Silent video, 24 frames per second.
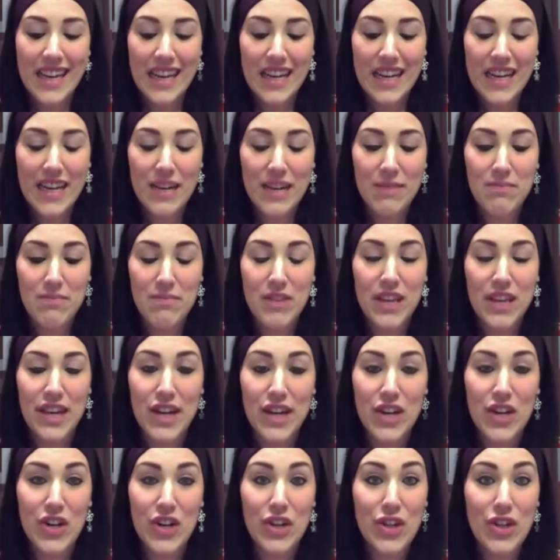um, they
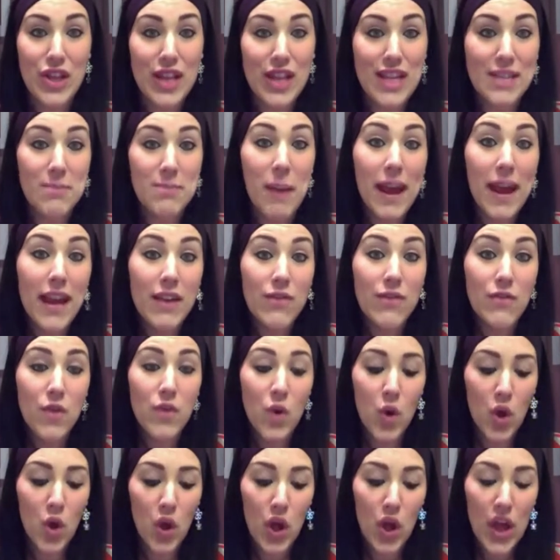are less
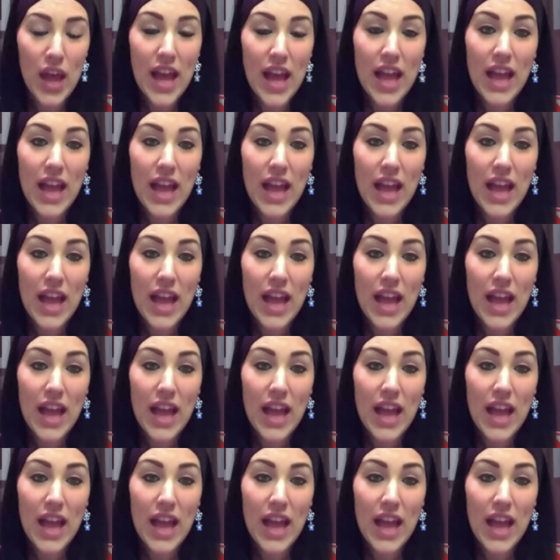painful,